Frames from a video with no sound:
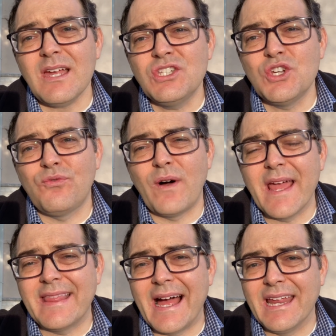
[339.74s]
to
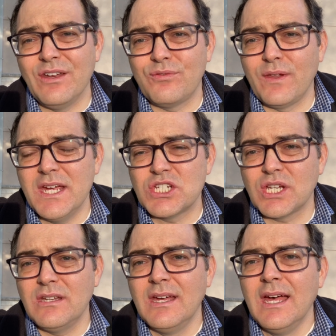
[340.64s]
fight that
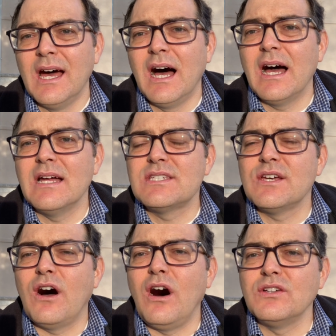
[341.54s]
inflation, uh,
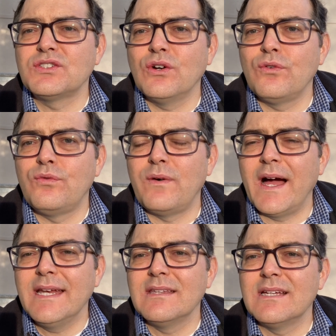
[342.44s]
to also
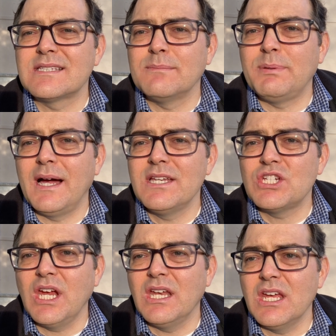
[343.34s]
fight the supply
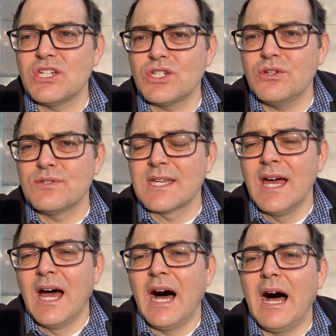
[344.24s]
chain issues.
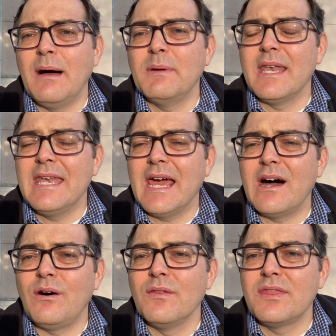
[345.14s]
Um,
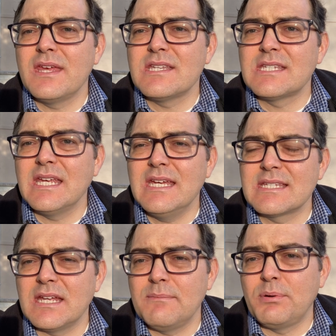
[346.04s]
now, this
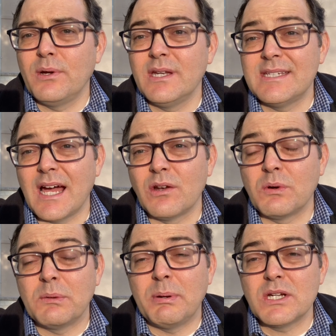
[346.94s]
is going to put
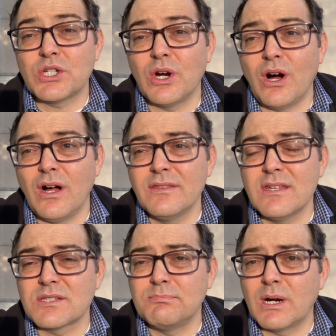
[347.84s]
downward pressure on
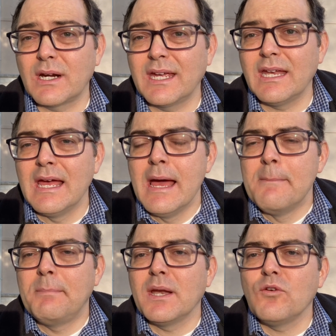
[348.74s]
this market,
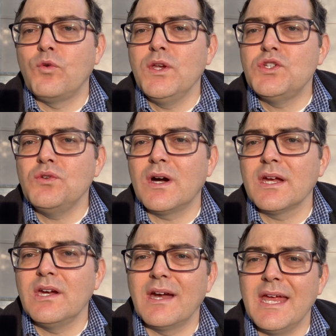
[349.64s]
but if we do
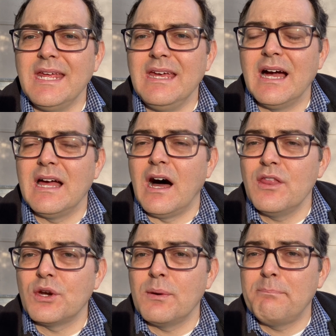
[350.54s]
not hear any
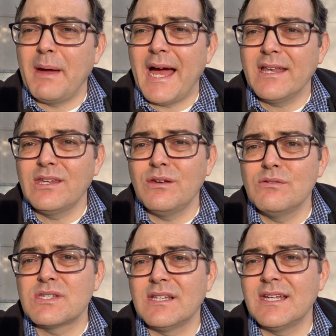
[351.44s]
other bad
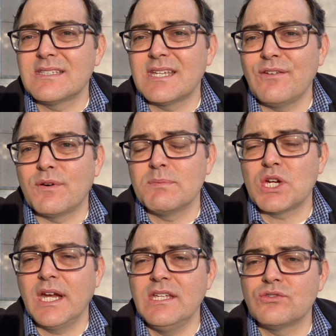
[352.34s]
news, let's say from
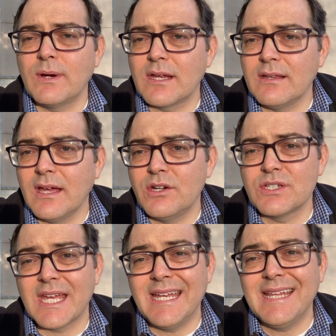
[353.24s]
Chinese
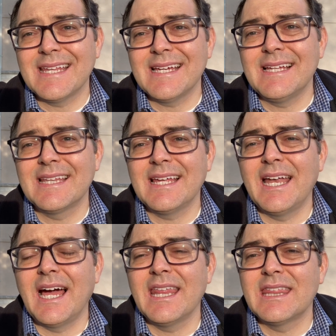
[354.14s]
regulators, anything like
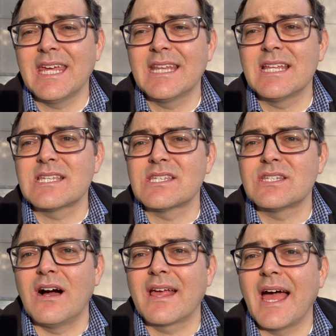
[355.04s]
that, I think this
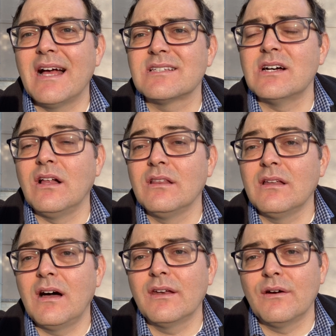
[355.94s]
stock has a
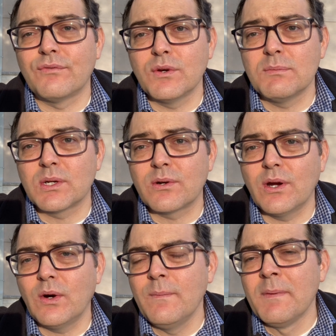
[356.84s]
lot of room to
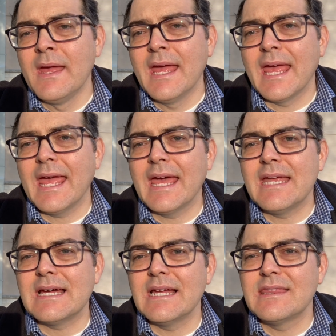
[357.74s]
grow
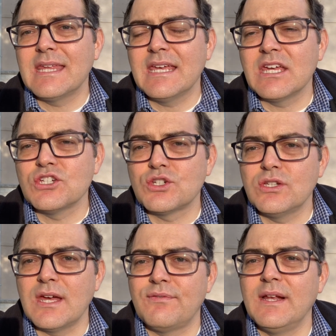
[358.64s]
and I think it should
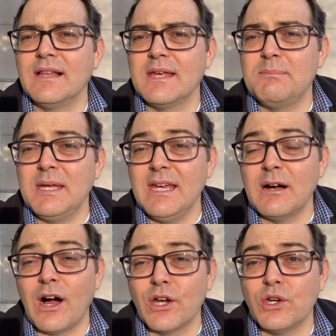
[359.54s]
definitely be on